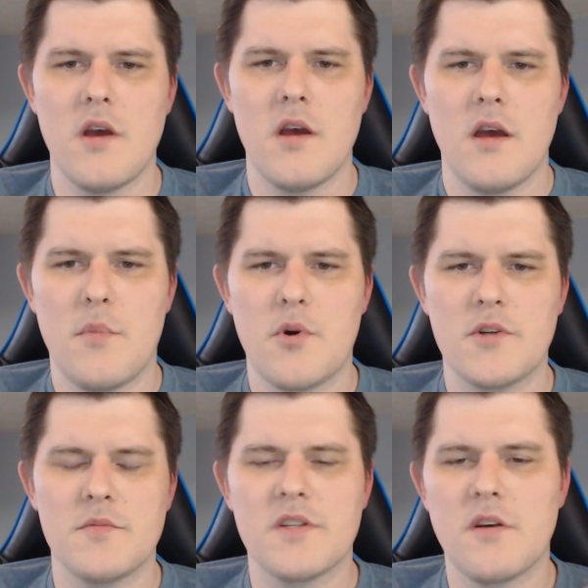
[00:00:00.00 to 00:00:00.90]
push
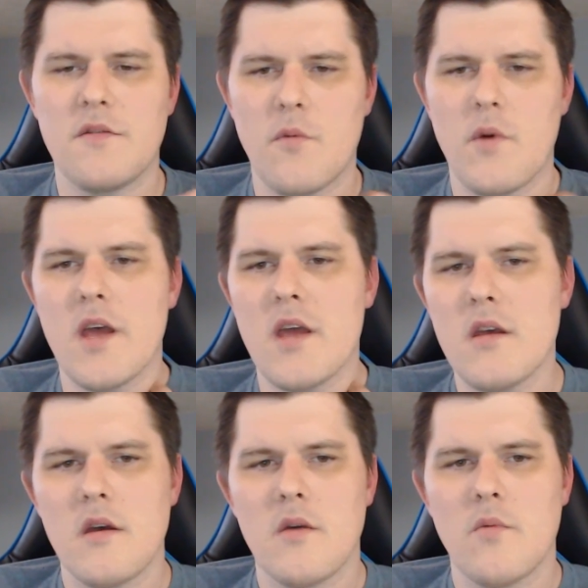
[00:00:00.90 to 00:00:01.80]
himself away
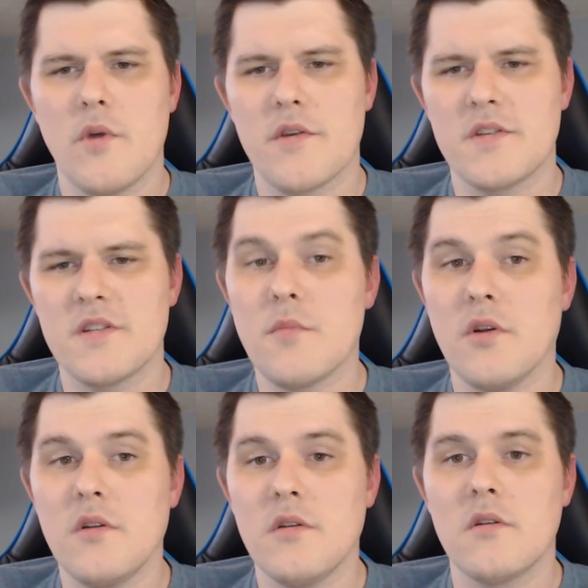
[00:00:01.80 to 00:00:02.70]
with a
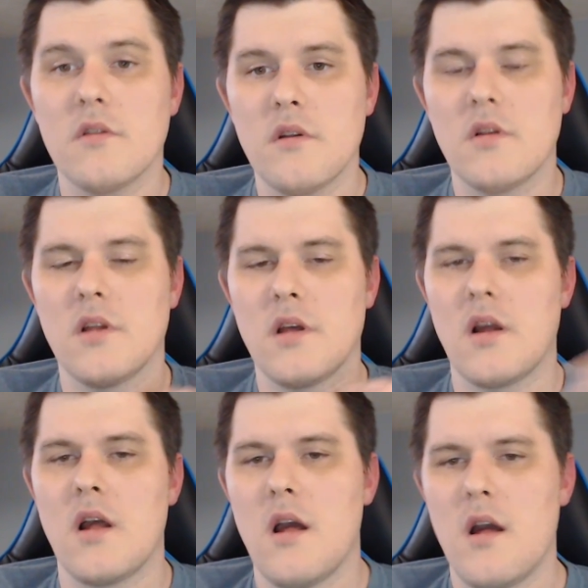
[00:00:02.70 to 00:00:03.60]
symbol.
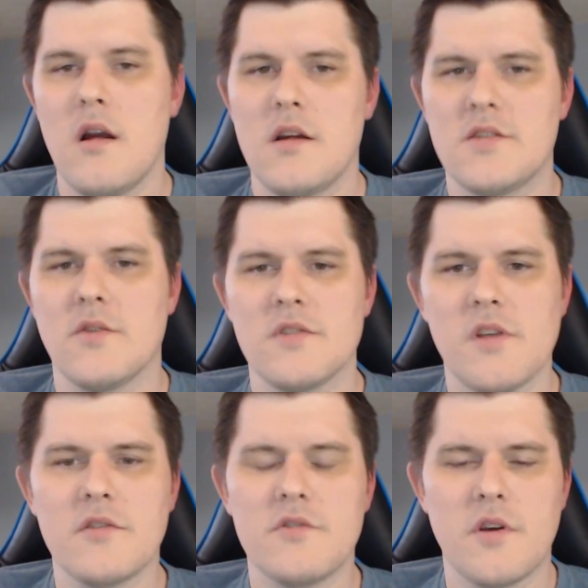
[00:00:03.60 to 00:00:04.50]
So as long
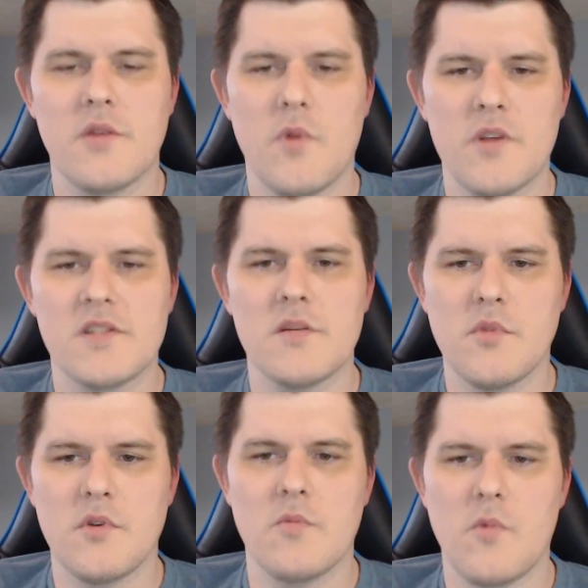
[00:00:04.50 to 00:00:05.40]
as you get 1
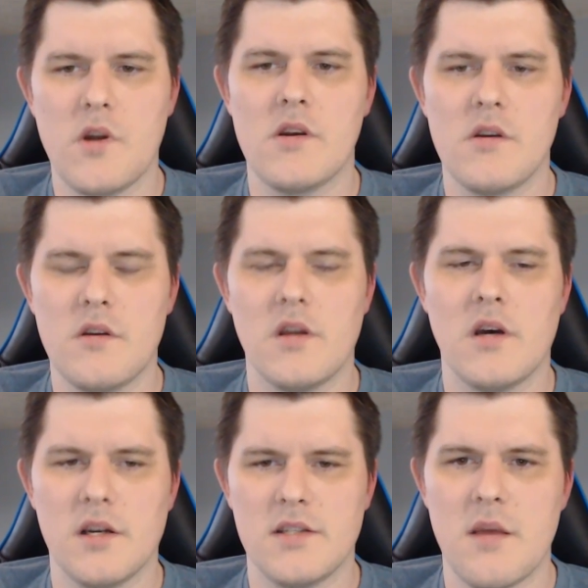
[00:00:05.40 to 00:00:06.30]
symbol and 1
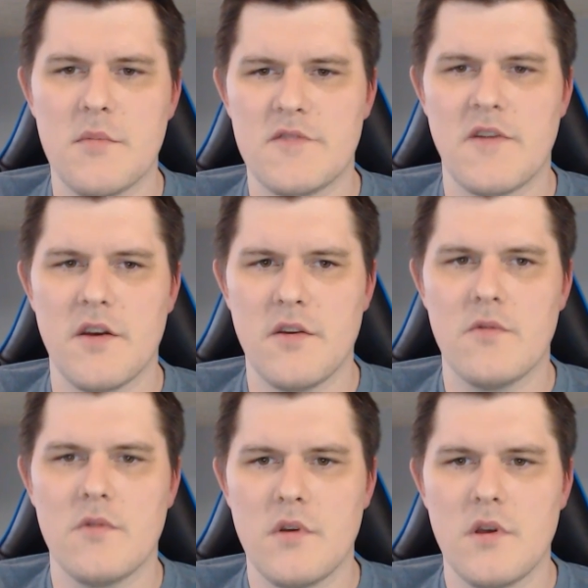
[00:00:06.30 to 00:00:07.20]
damage value,
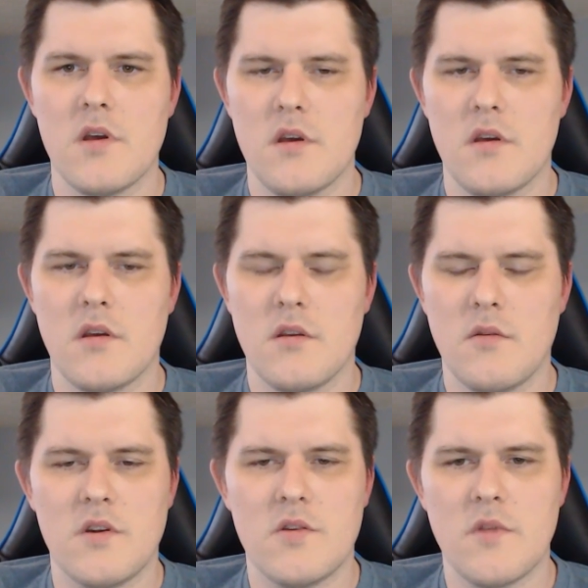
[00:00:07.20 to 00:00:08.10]
you
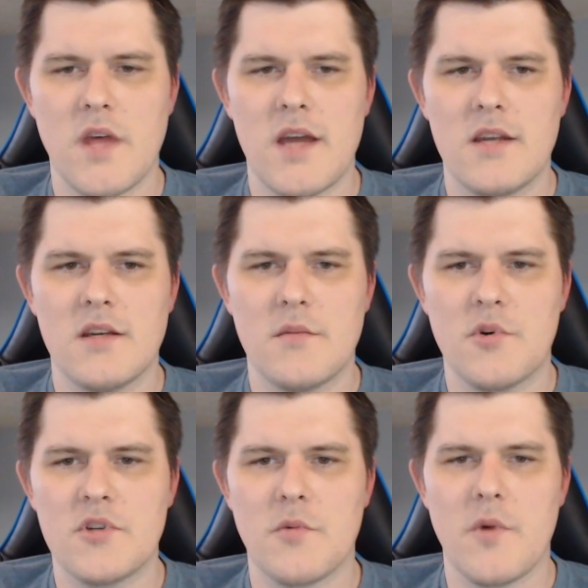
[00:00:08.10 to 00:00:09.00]
can do that,
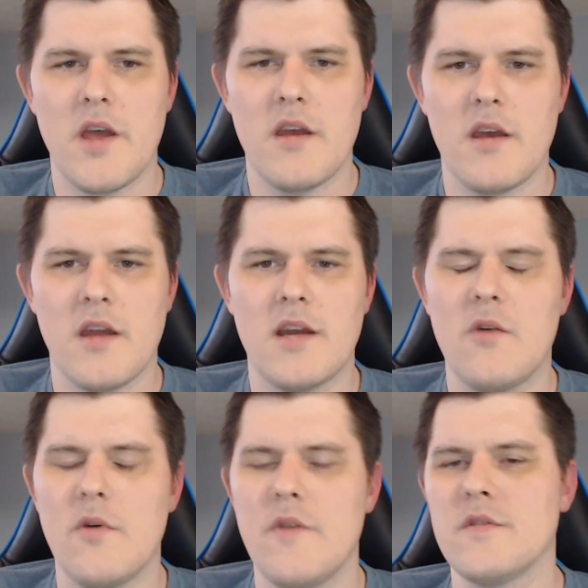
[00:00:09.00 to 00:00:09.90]
push away, and
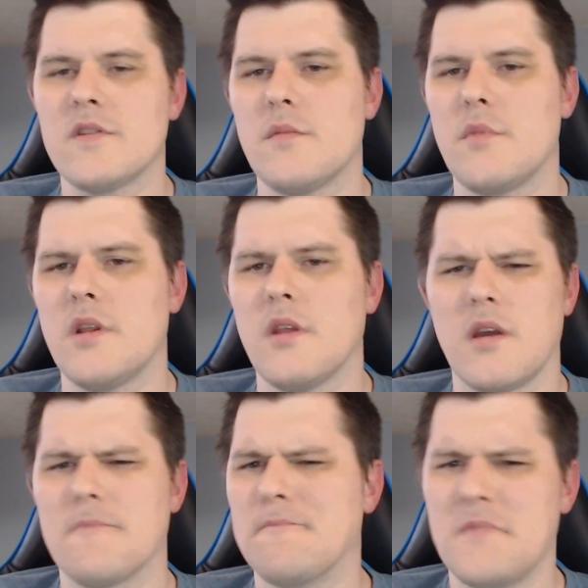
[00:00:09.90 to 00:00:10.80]
now even somebody like
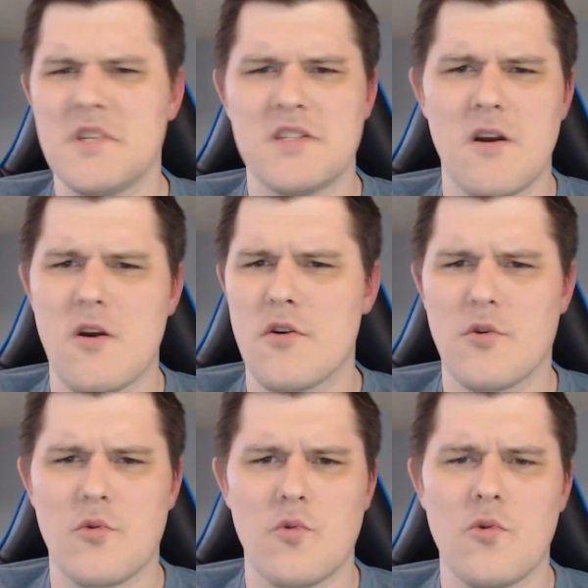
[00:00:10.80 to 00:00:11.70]
Zarin or
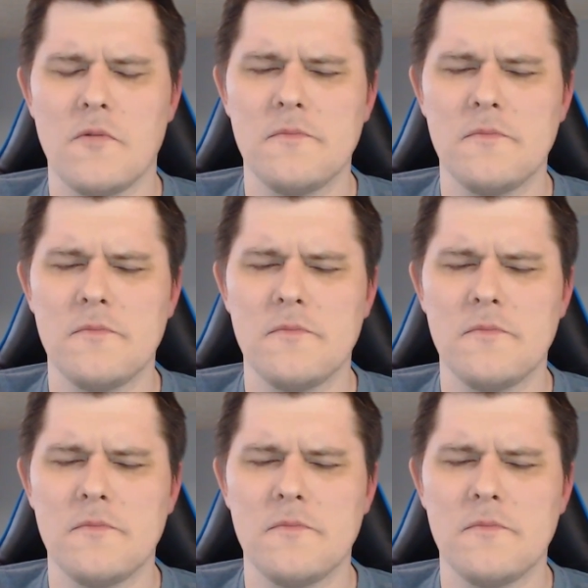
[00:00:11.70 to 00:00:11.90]
Cruel,